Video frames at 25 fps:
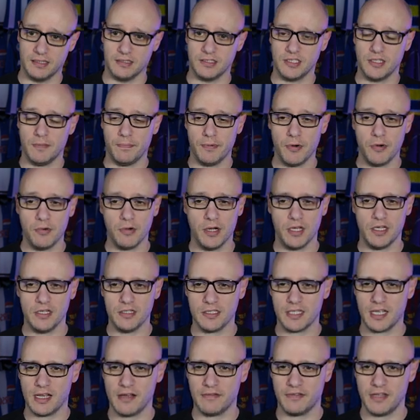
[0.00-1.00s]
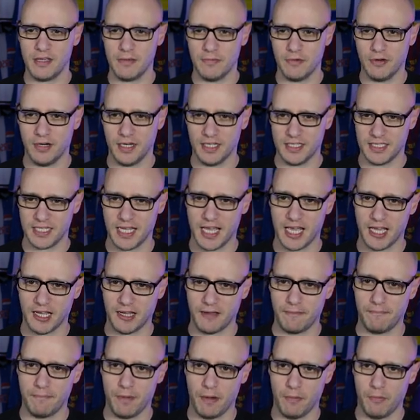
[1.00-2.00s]
Support, I used to have them on attack,
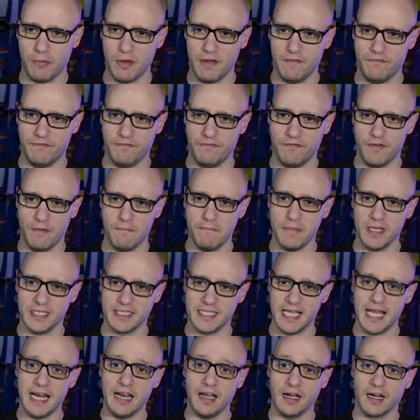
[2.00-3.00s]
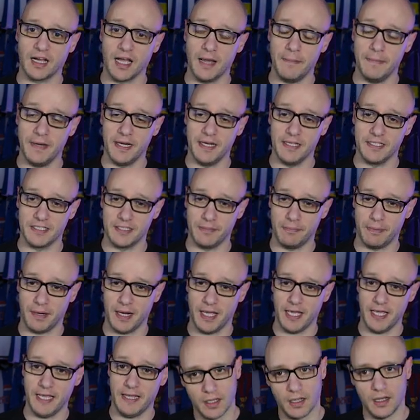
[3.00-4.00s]
but with the Mazzara coming into
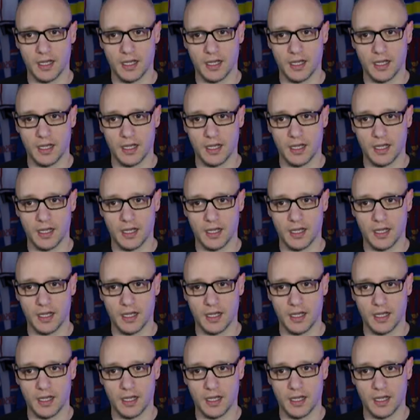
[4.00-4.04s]
play,